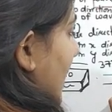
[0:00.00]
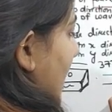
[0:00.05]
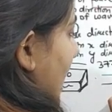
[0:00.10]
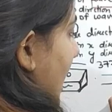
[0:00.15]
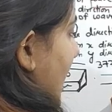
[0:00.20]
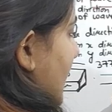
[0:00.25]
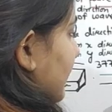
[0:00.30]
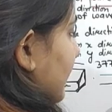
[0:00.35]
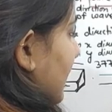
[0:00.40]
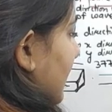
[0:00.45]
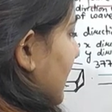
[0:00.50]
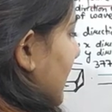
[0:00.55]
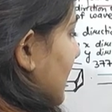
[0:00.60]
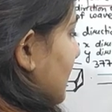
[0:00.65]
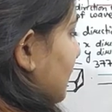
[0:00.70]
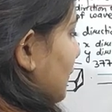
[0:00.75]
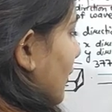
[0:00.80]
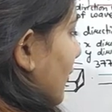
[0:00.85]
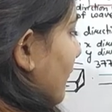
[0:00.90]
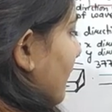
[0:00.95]
and the
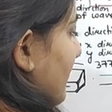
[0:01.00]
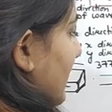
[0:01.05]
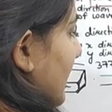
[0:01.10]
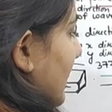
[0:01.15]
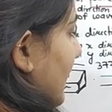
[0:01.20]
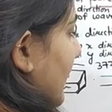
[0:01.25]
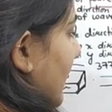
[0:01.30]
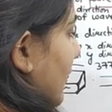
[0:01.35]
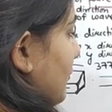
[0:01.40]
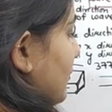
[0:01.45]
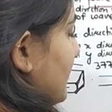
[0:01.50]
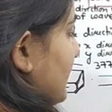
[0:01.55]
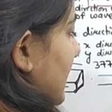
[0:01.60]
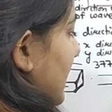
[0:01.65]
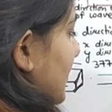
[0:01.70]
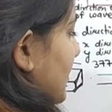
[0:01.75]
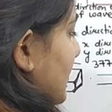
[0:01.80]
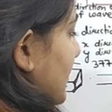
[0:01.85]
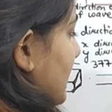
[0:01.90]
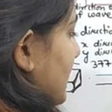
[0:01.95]
length of flared out
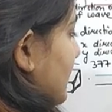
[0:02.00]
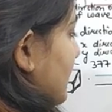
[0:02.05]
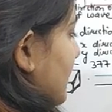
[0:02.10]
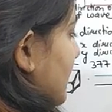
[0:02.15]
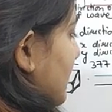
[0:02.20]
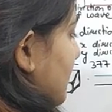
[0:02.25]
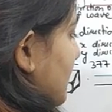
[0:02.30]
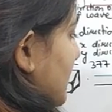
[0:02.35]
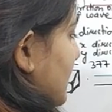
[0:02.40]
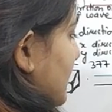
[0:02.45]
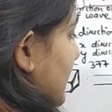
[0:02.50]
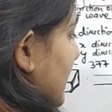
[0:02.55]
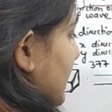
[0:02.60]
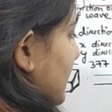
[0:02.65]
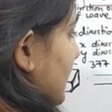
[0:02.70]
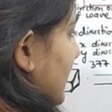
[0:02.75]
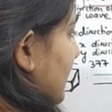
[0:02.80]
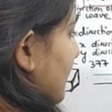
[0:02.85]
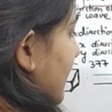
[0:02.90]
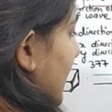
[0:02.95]
section is
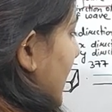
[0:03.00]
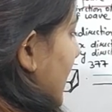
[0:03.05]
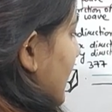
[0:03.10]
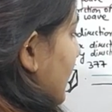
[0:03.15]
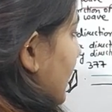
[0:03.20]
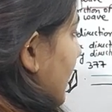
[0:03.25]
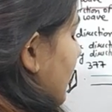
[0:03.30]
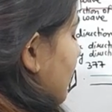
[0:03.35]
represented by